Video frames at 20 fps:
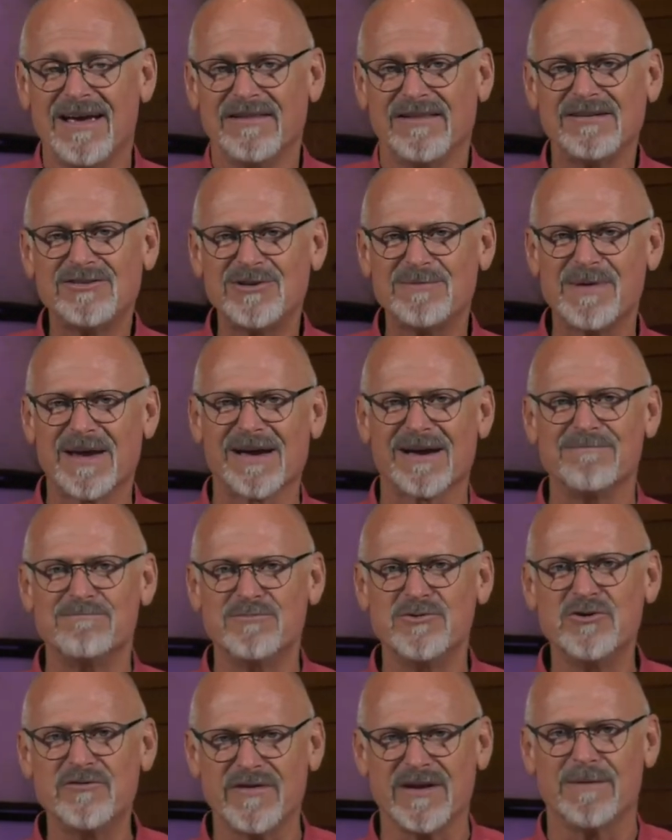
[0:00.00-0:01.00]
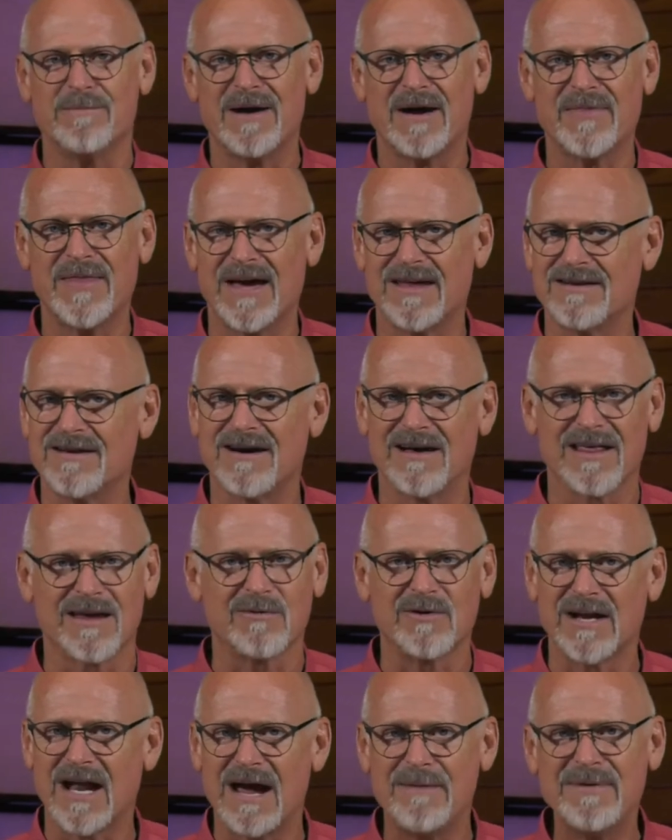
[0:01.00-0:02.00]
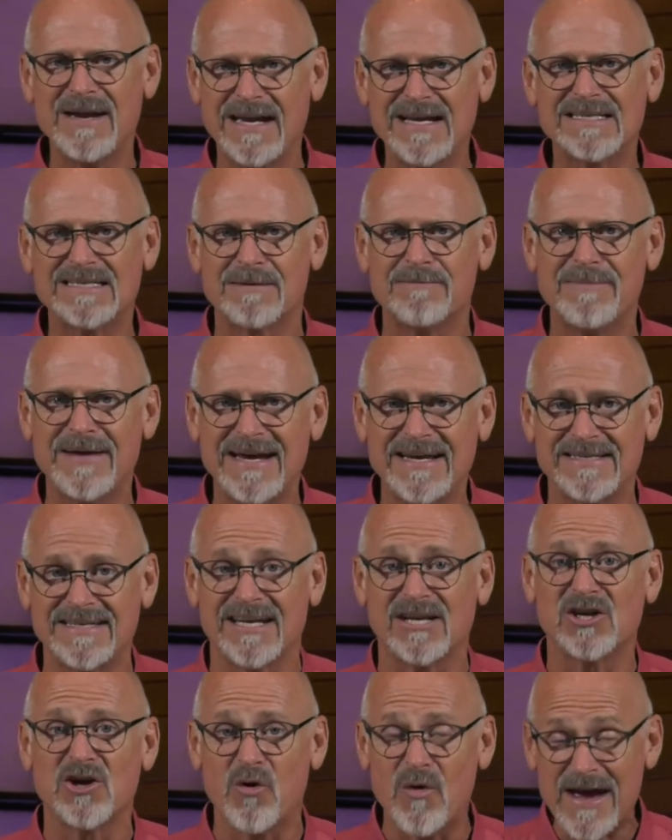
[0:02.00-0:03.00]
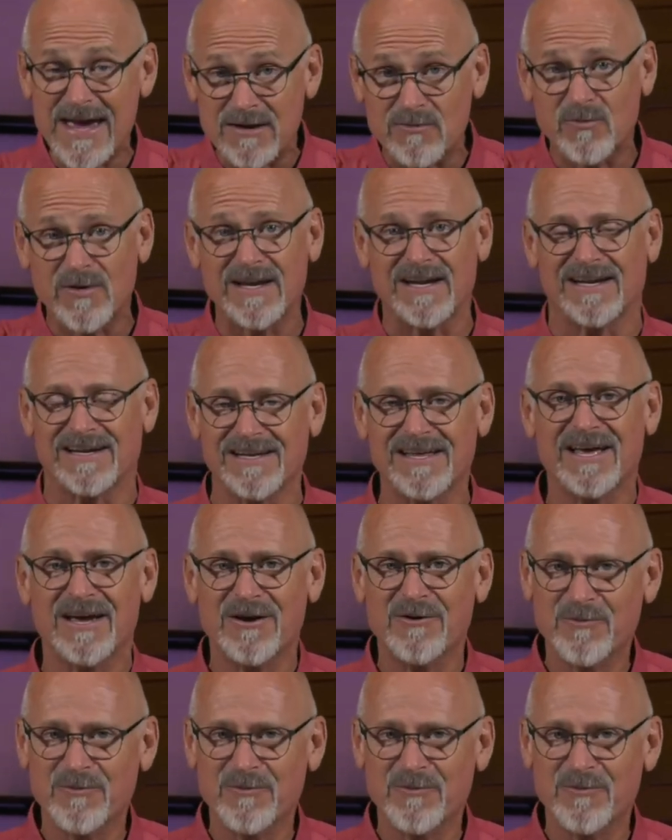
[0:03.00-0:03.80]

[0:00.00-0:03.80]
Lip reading: They should make a movie about that in Hollywood. I mean, it's amazing. Go ahead and read it.